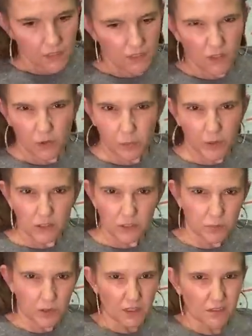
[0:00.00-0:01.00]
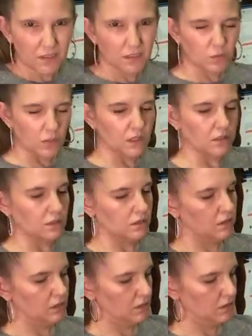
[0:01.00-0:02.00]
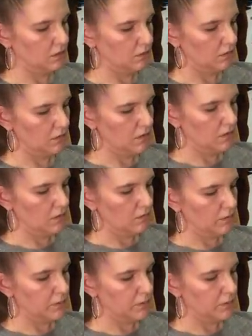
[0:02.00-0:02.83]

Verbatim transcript: No Poshmarks. That's weird. I'm